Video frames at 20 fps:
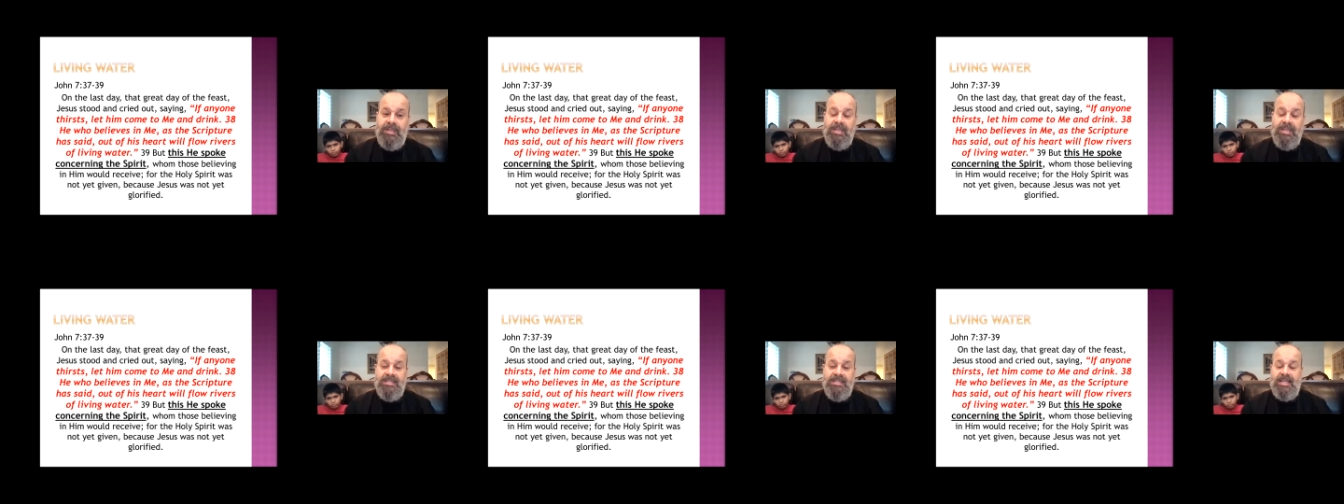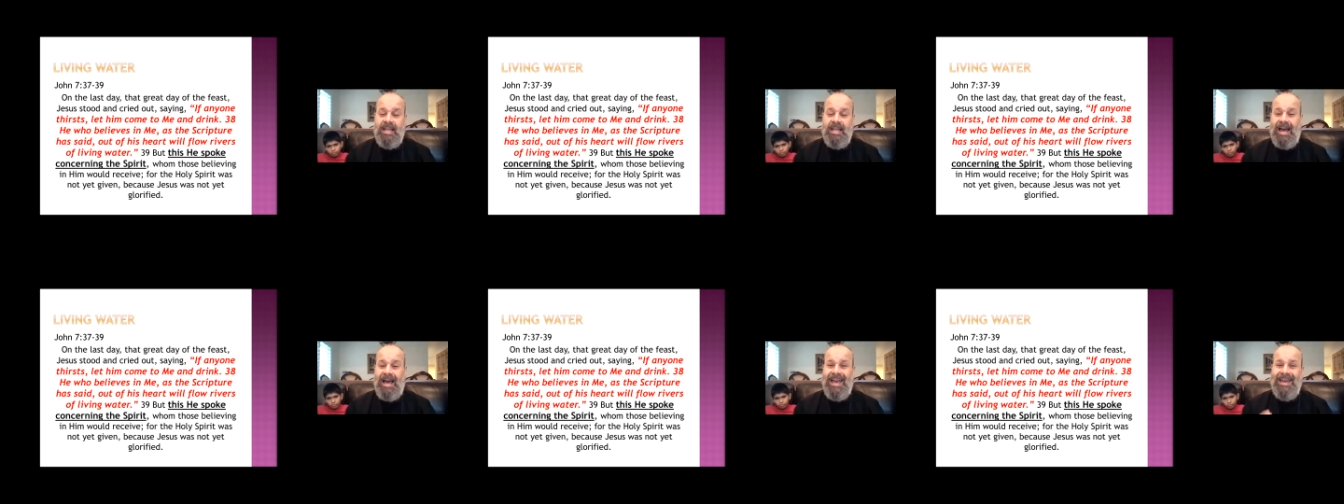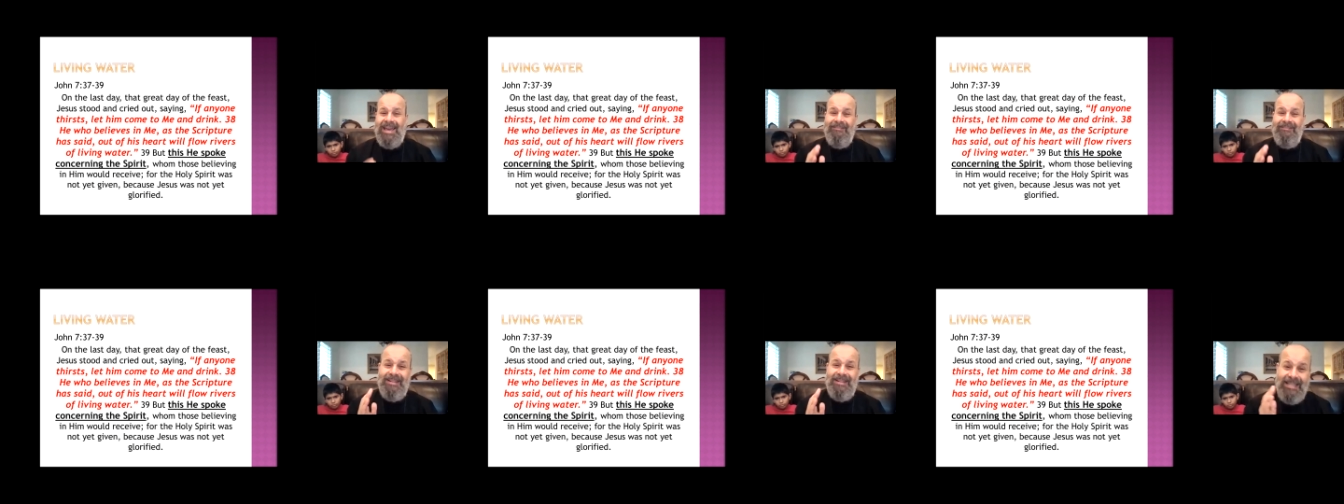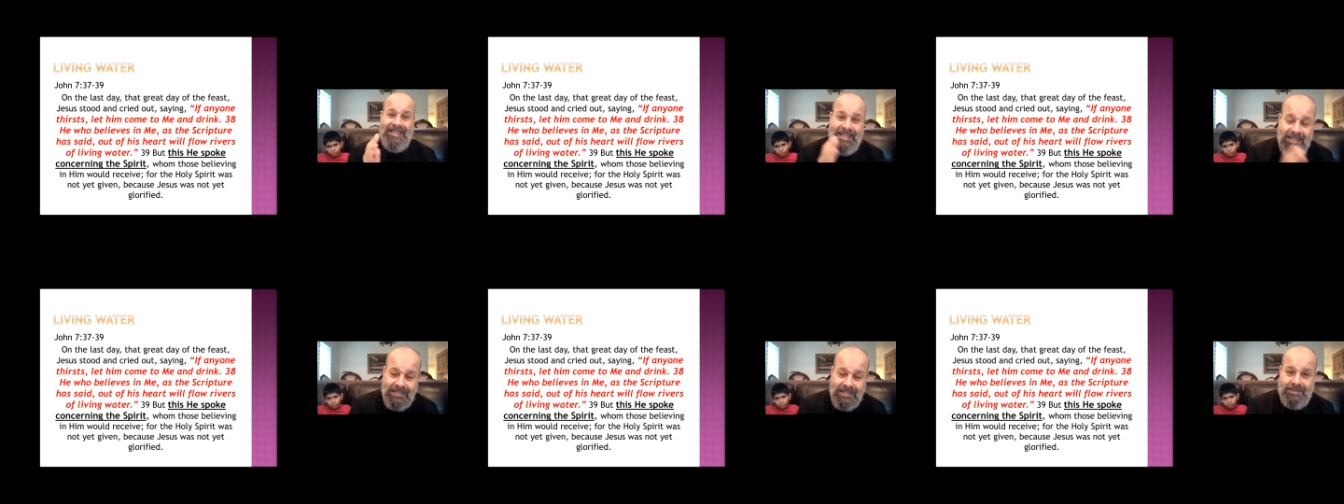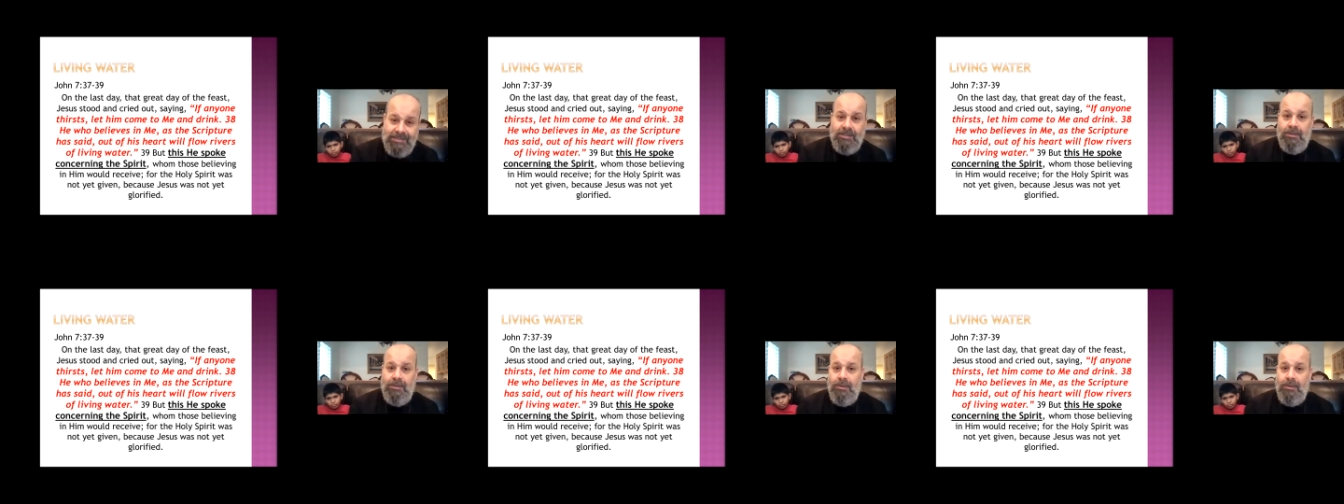He said, I had need
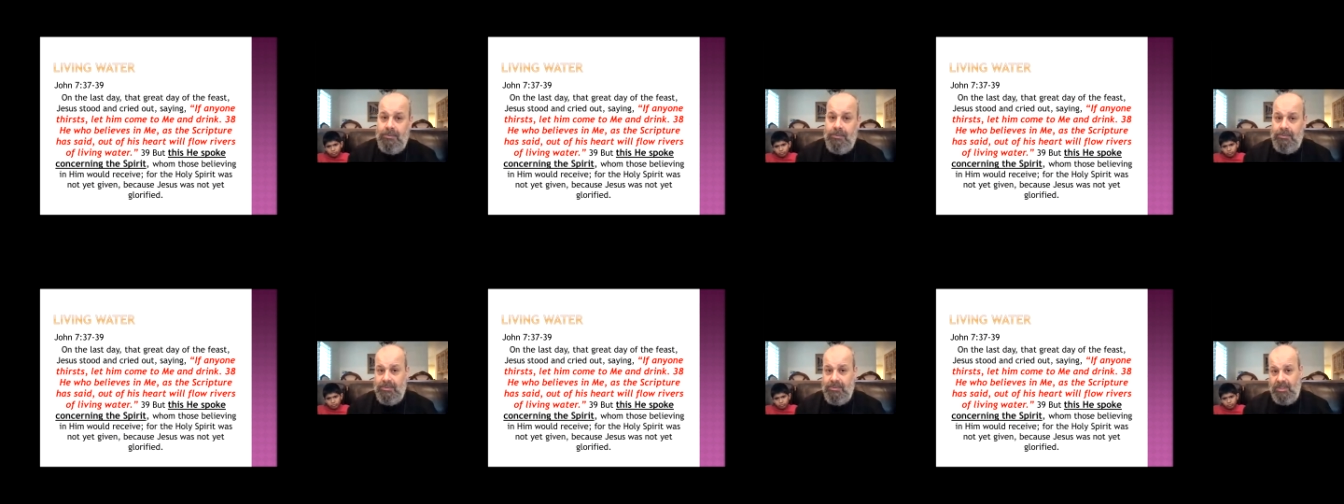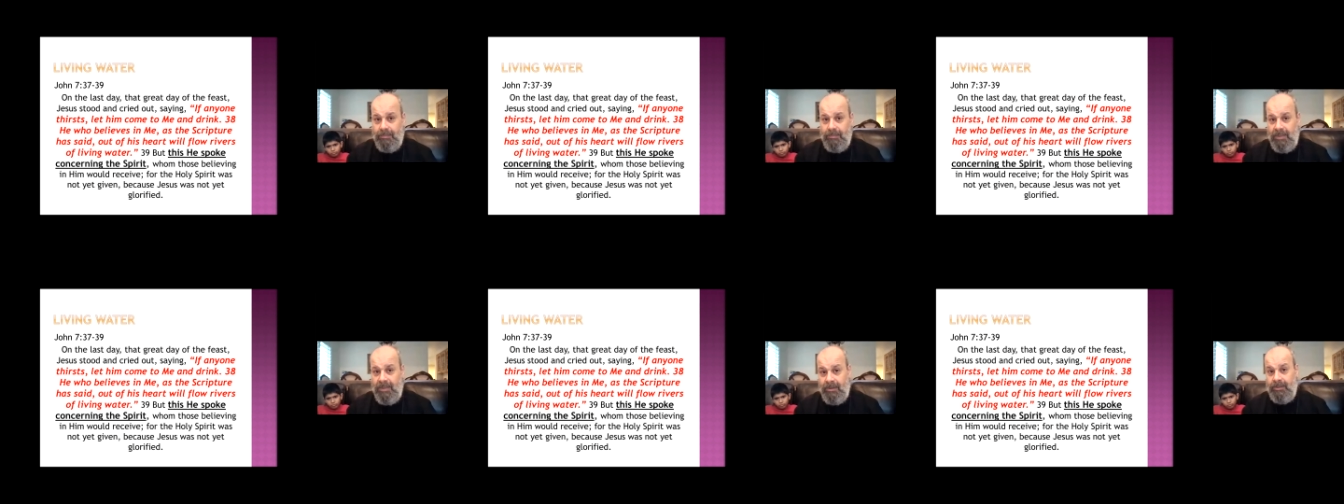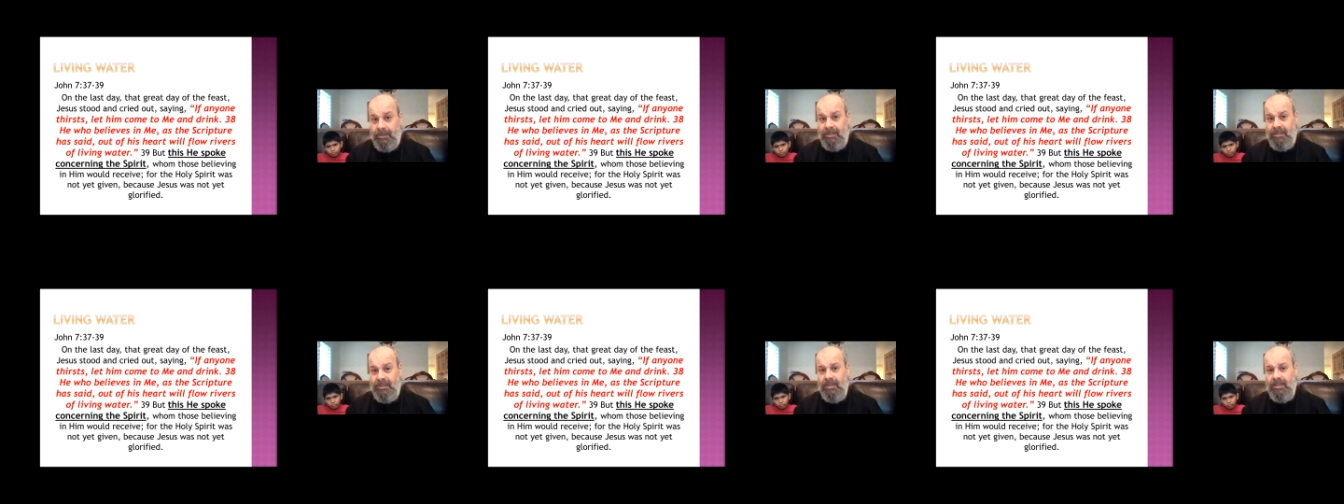to go through Samaria.